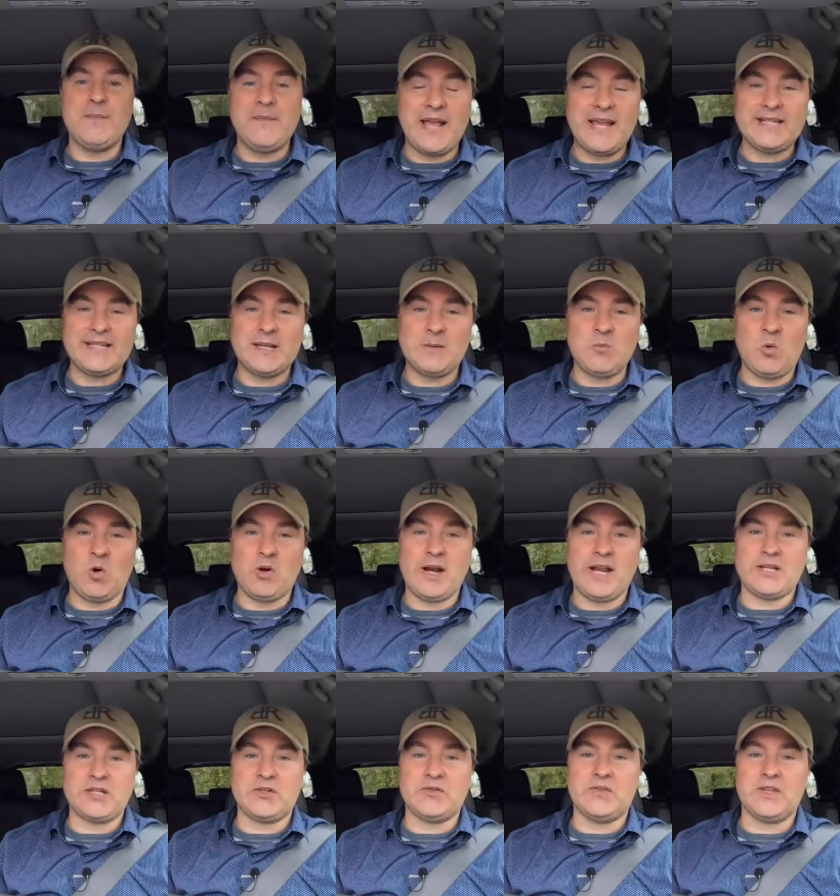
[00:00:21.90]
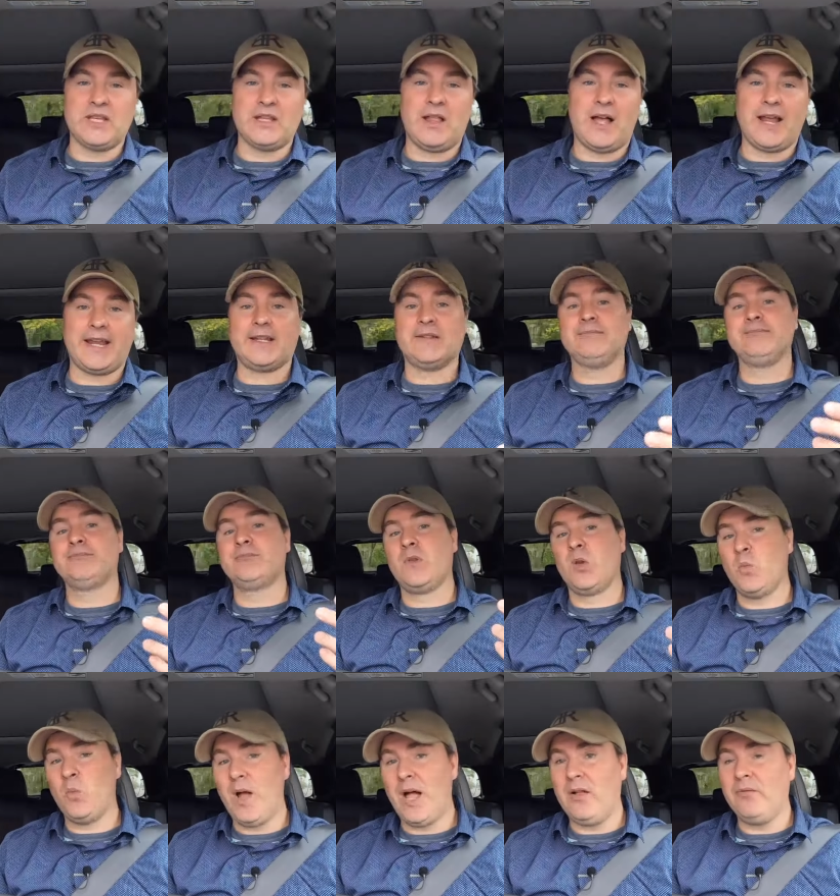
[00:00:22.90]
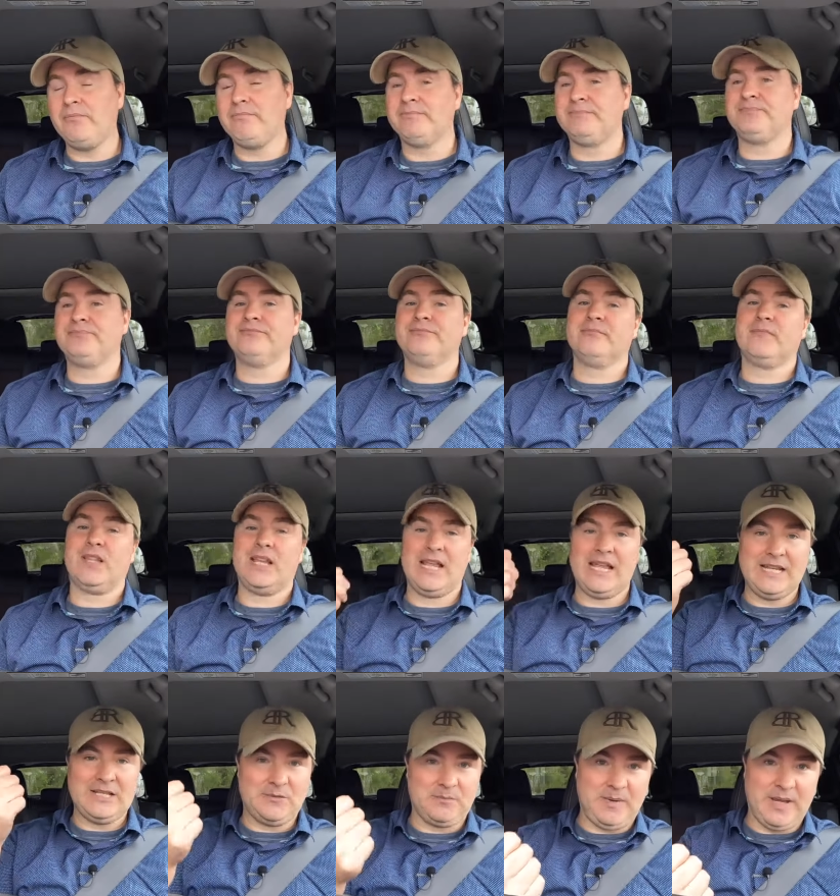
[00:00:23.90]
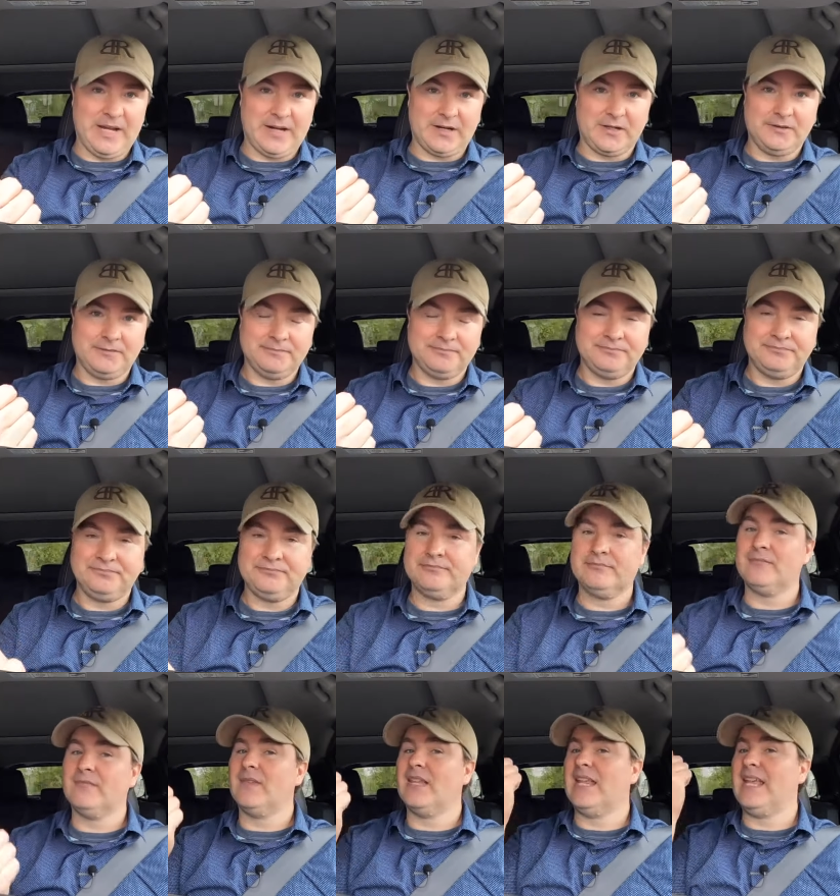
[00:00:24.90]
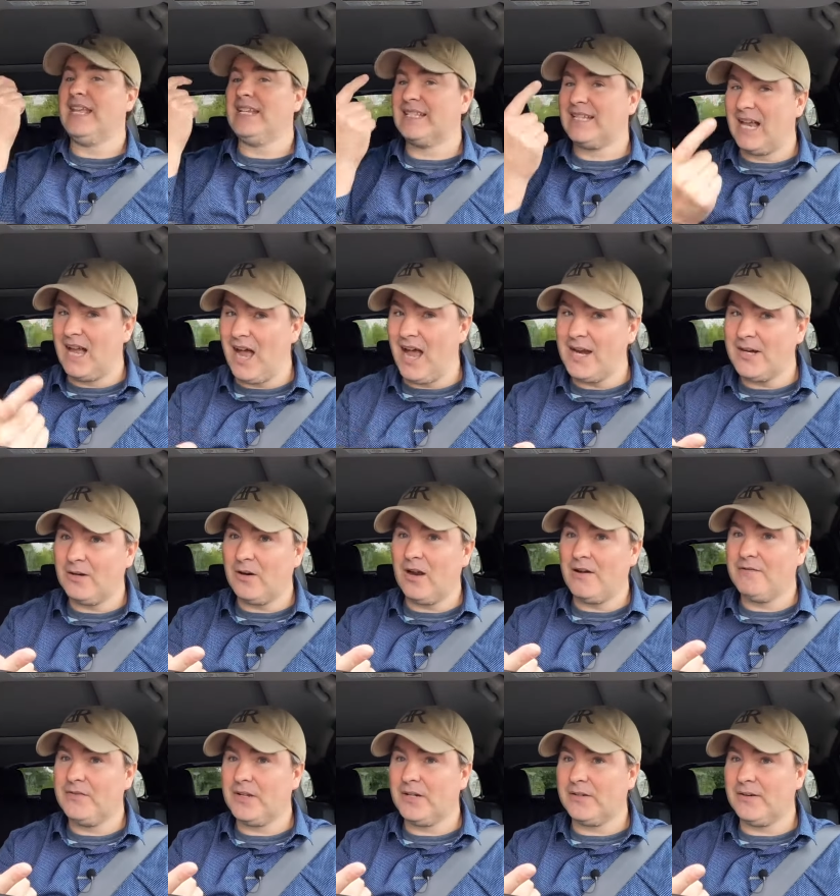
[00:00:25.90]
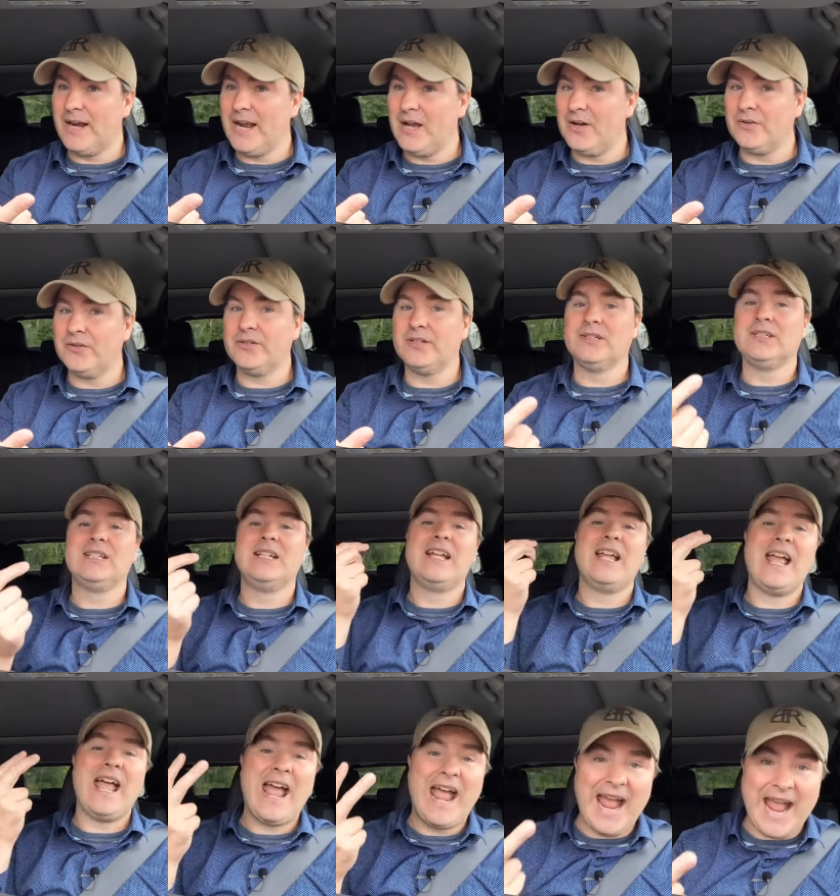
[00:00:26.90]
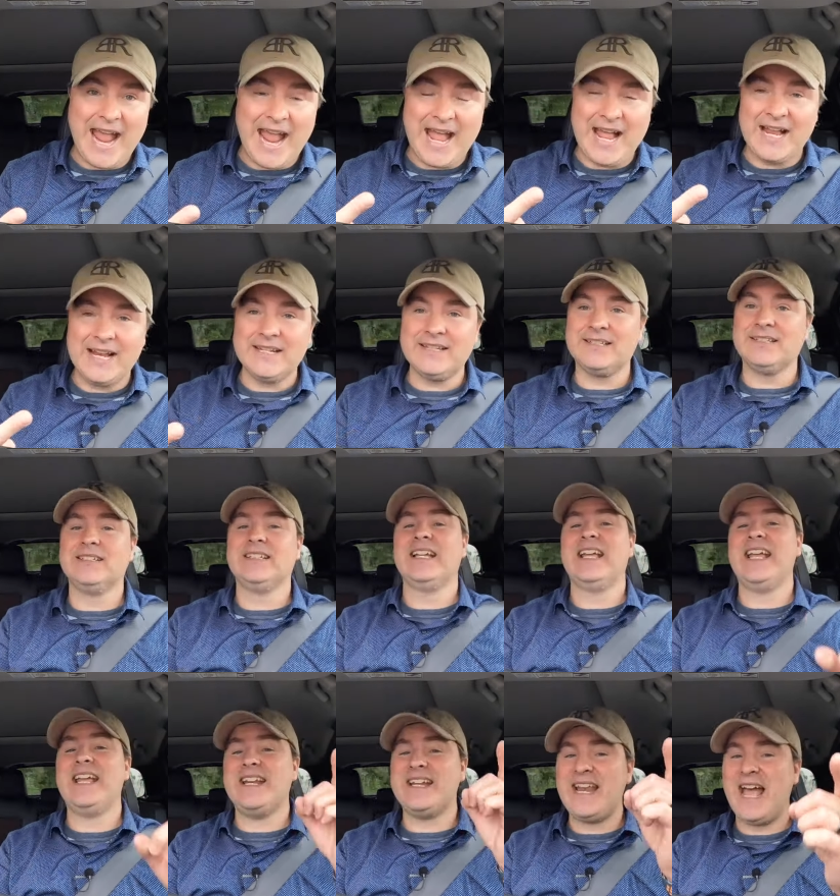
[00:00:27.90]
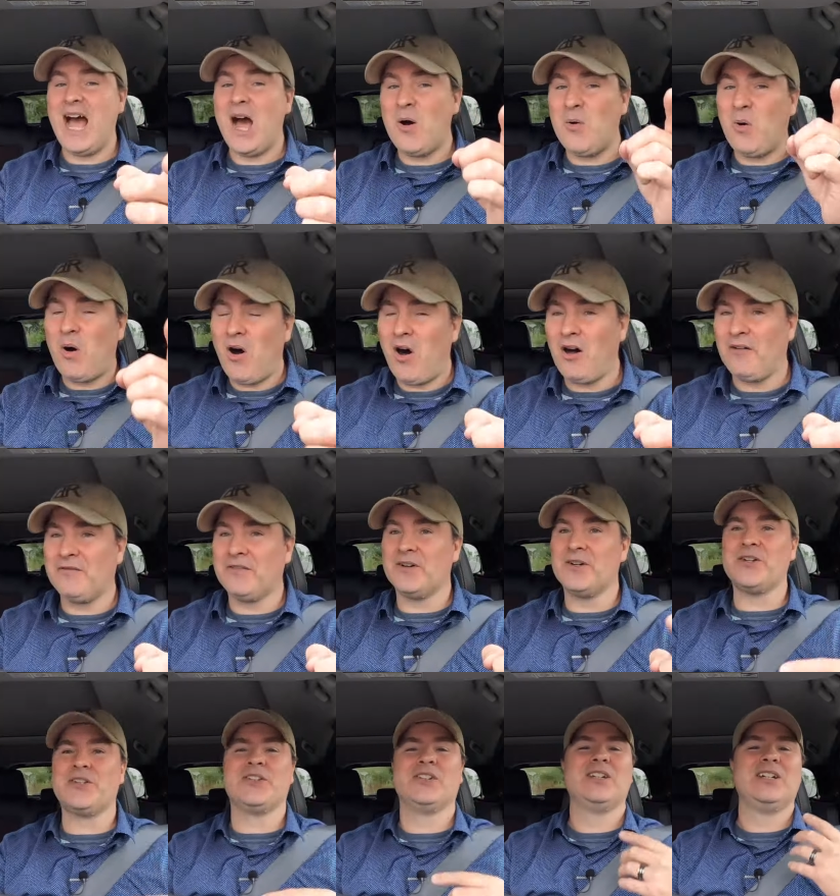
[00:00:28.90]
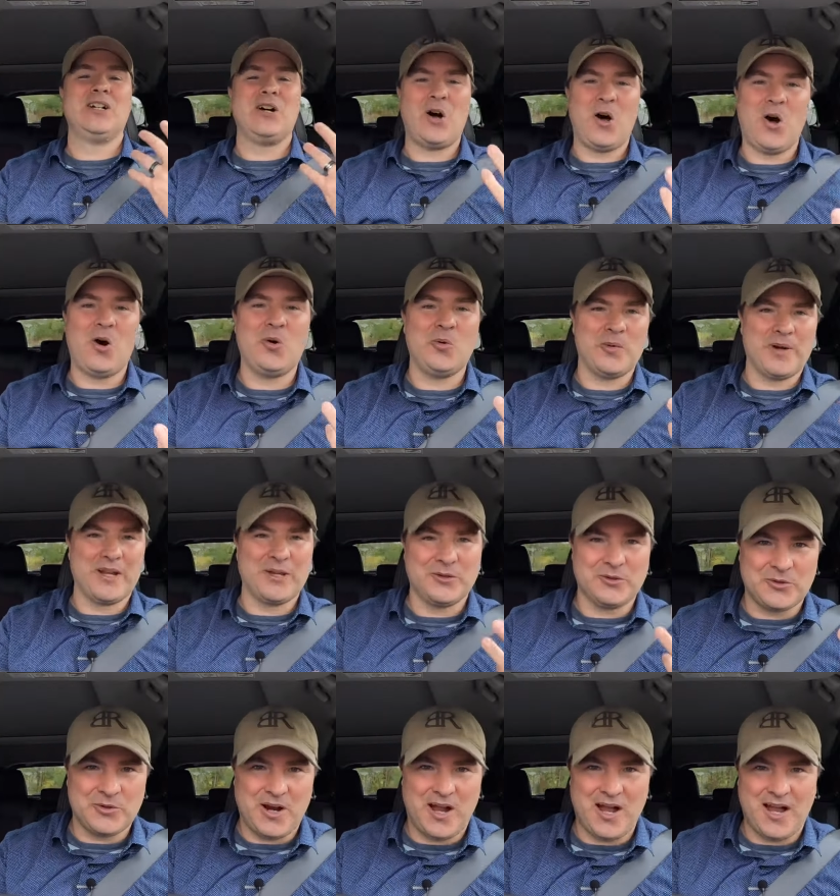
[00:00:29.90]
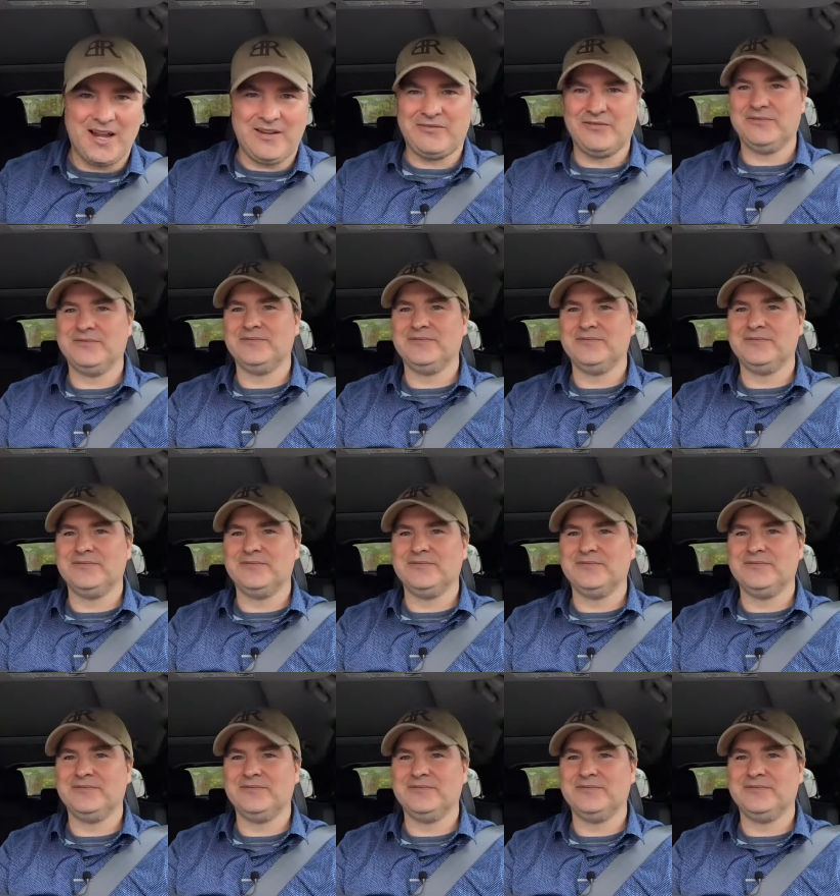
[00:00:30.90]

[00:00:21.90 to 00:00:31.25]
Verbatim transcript: makes it more SUV-like? Well, it's bigger, it's higher off the ground, and it now offers all-wheel drive.